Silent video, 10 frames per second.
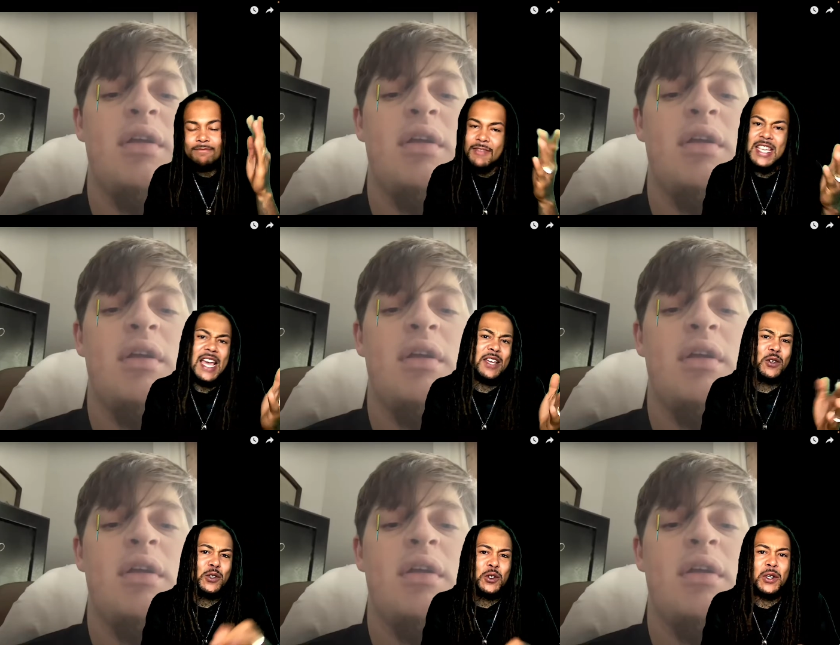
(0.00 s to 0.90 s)
Speaker 1: yeah,
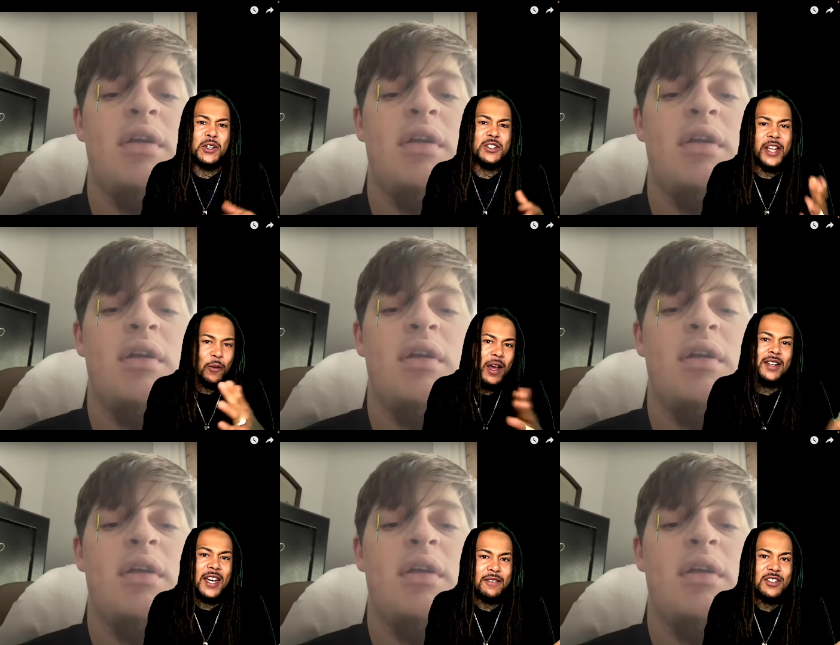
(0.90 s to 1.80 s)
you'll you'll understand why a
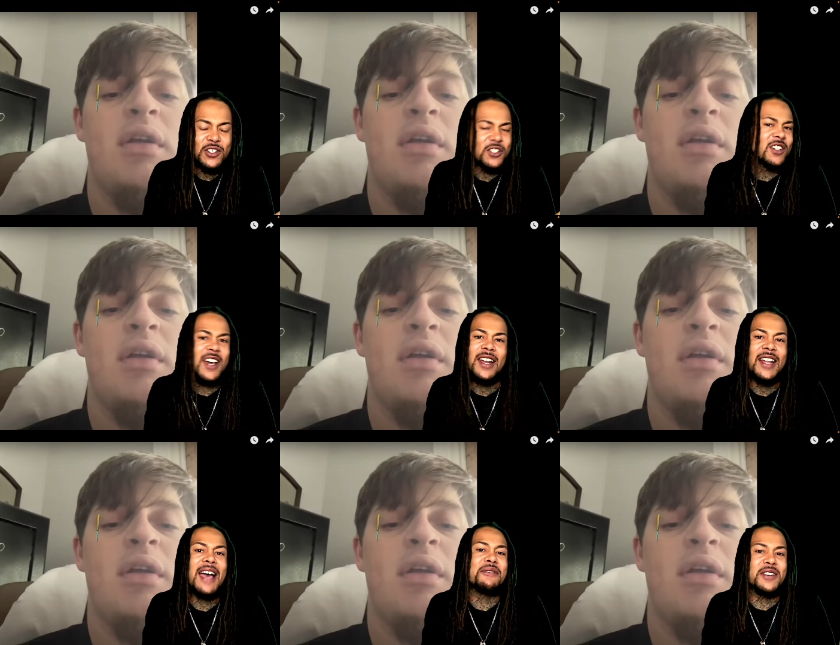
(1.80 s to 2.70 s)
lot of us are just kind of
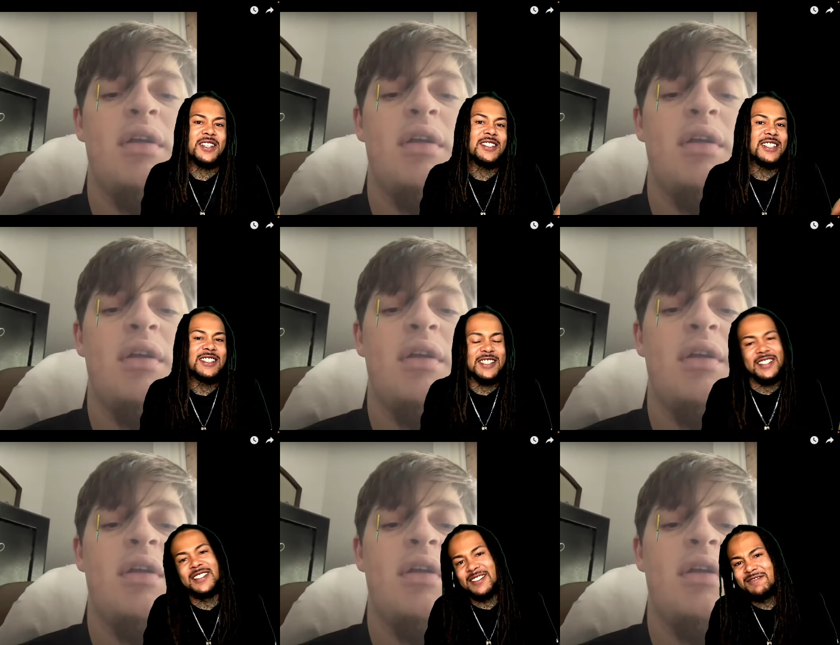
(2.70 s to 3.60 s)
laughing and, and
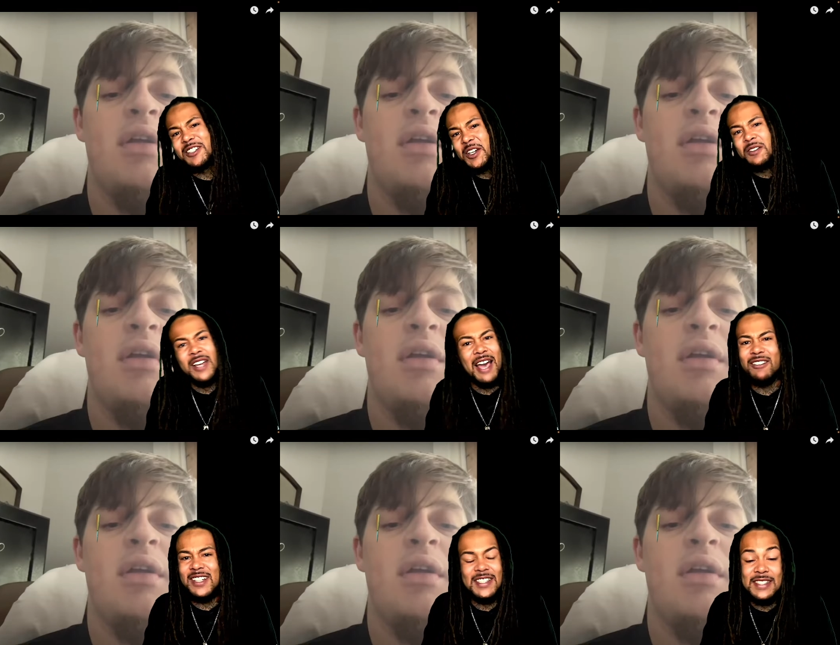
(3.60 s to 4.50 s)
just you know
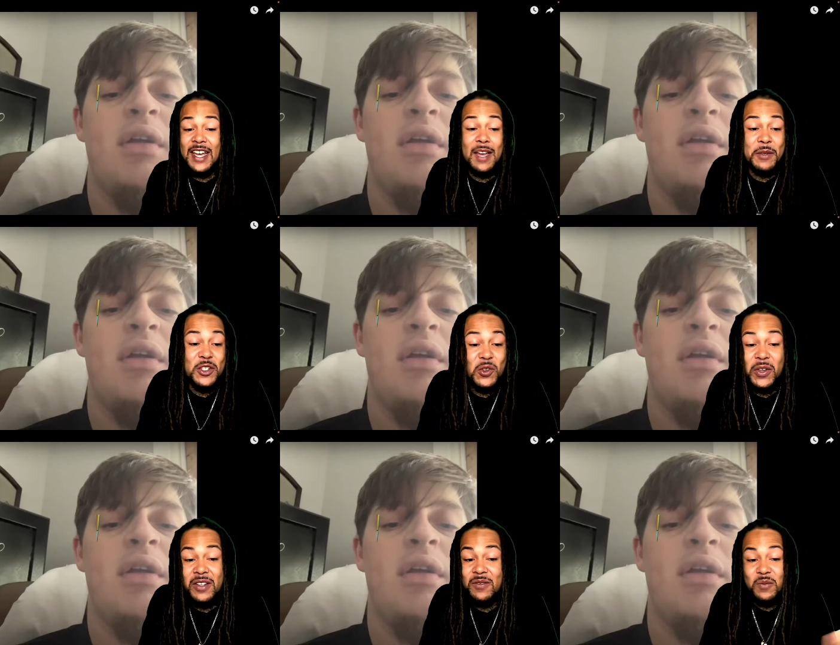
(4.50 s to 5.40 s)
having a good time,
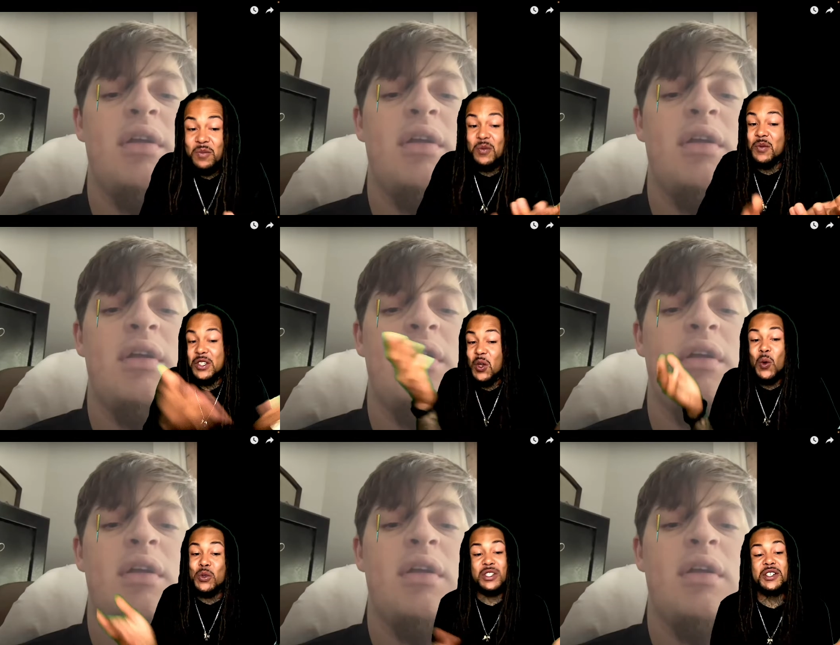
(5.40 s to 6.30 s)
enjoying this
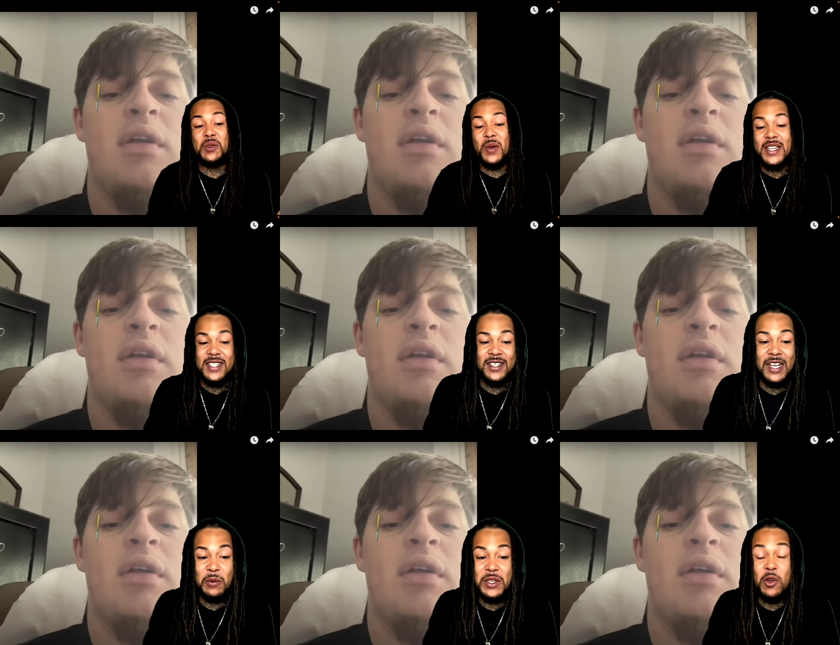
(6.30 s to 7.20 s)
whole situation
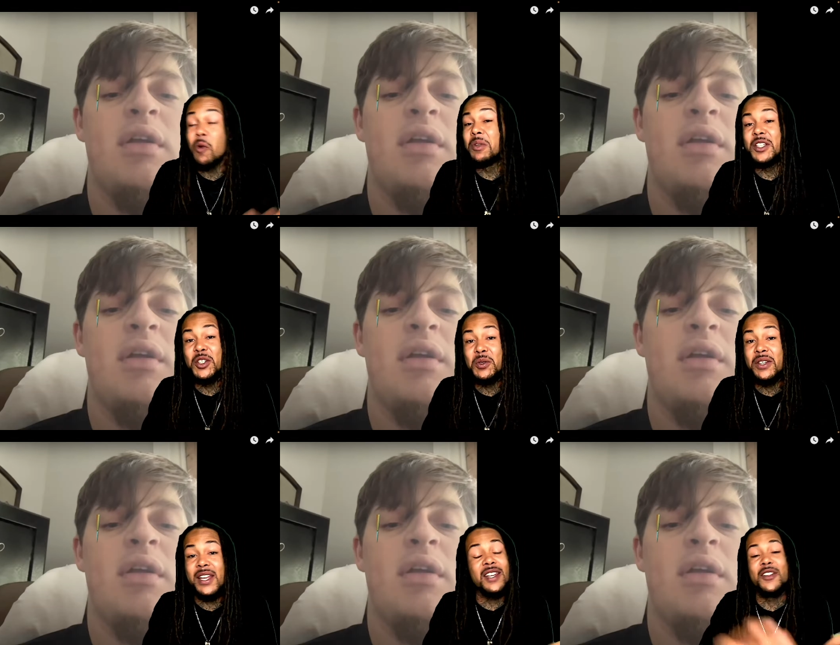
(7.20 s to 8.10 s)
like we normally do
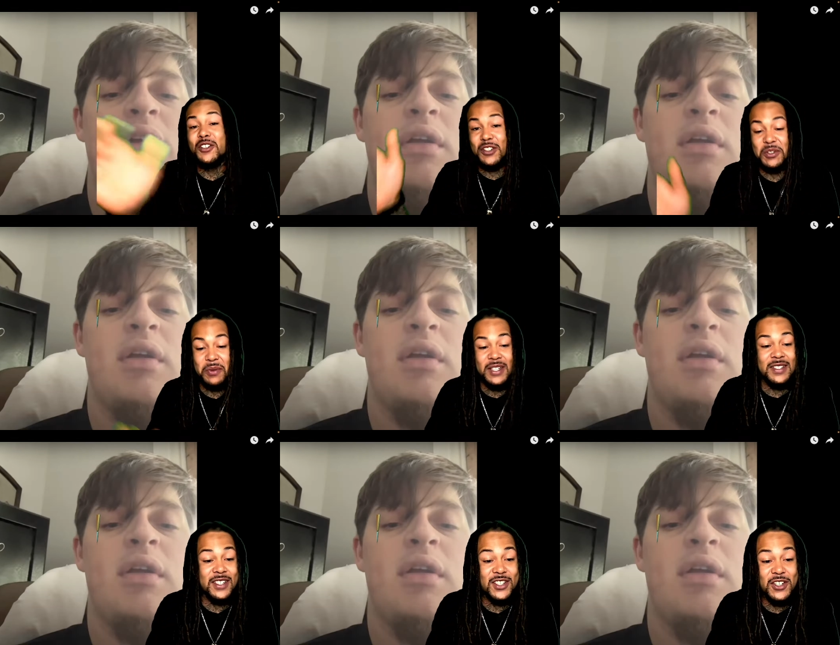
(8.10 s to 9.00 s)
with any other
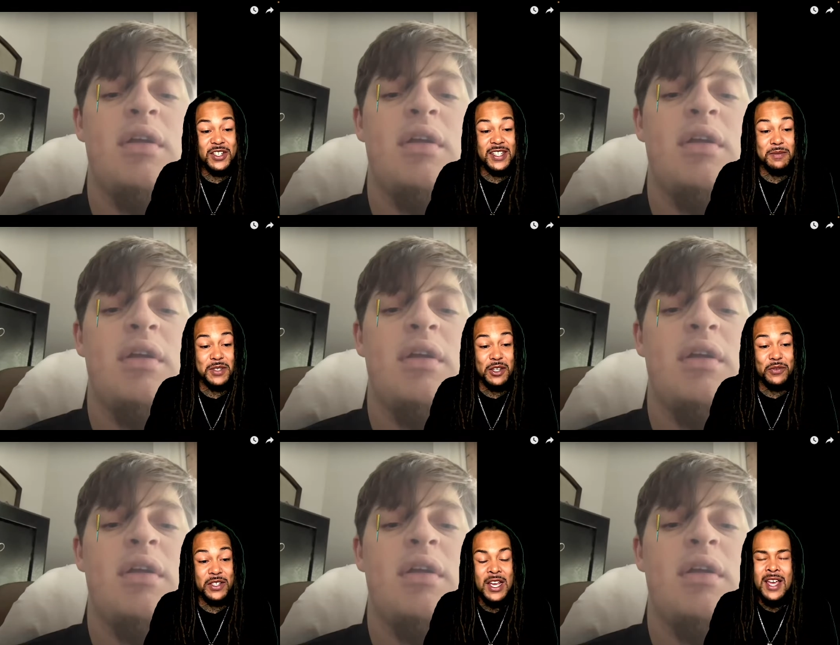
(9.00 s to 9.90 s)
situation that church gets himself
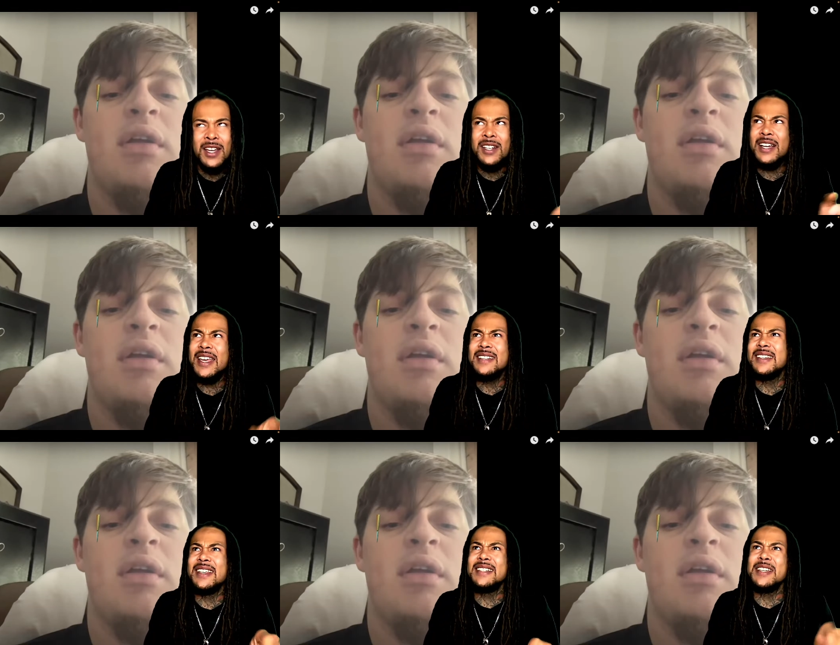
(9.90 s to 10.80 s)
in. Now, I can't
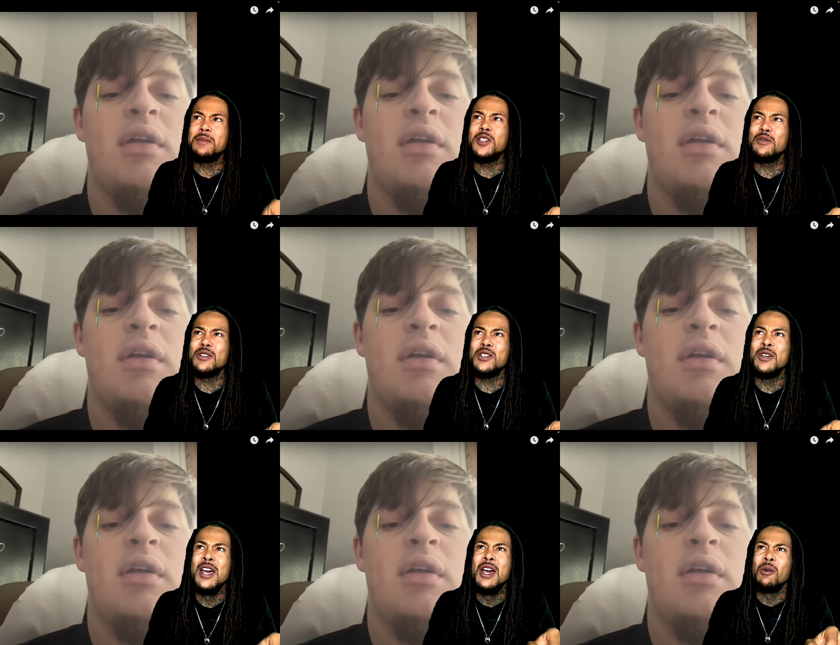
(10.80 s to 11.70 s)
say gets himself
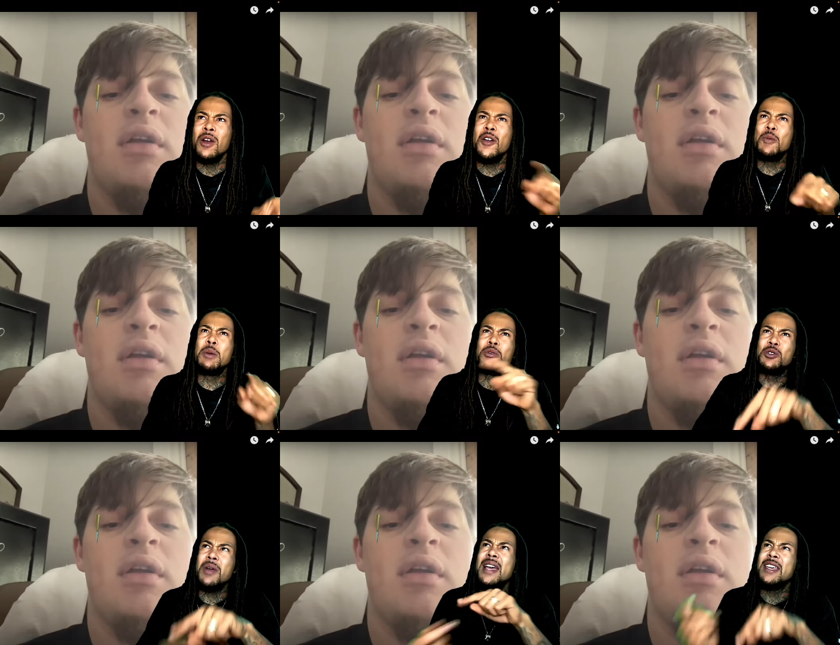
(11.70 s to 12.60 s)
into where other people
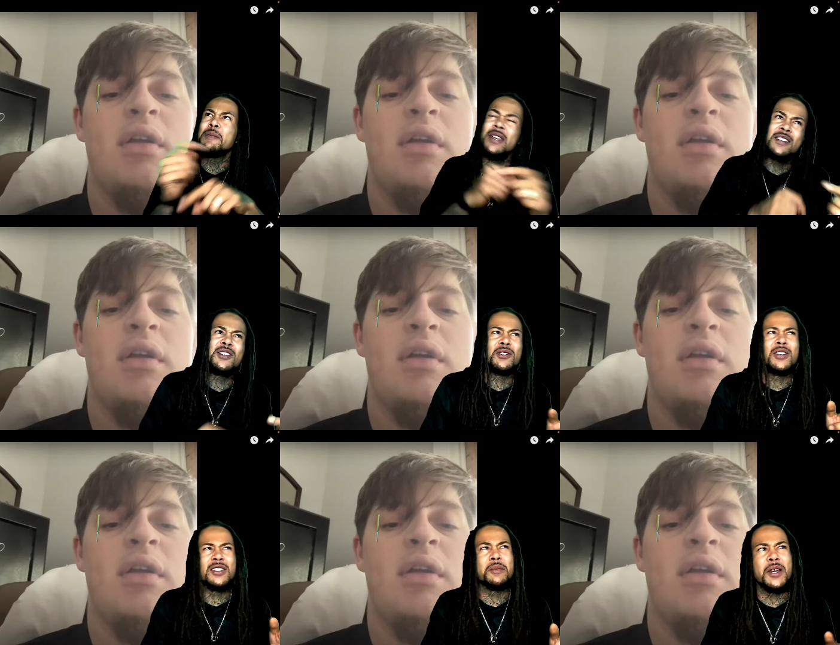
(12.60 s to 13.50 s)
drag him into
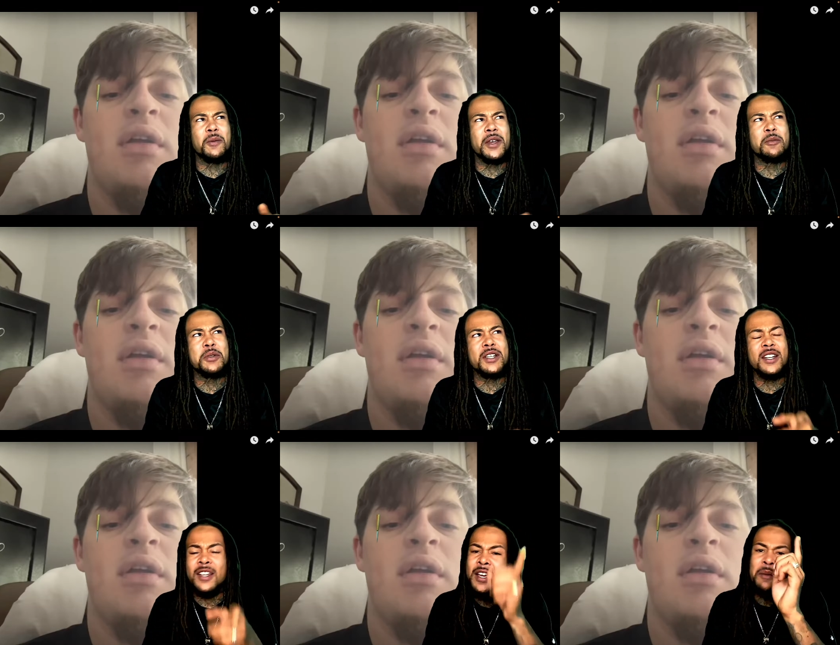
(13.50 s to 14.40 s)
is a better way to put
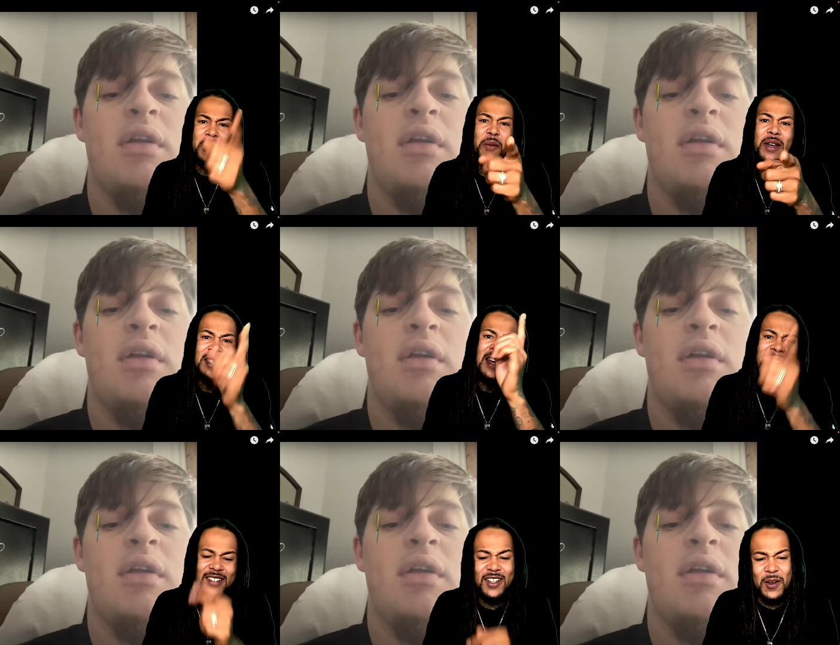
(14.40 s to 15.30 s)
it. But anyways,
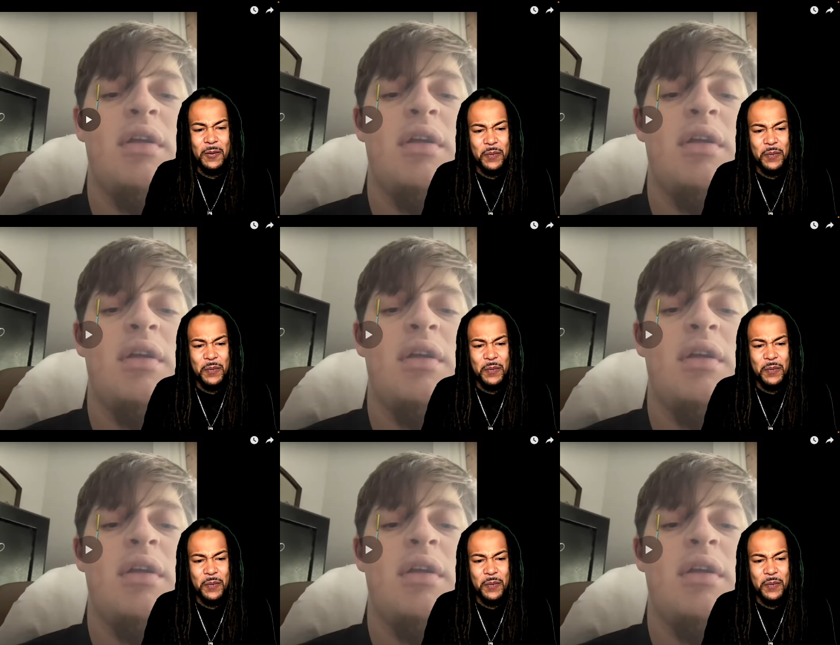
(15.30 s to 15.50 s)
let's go.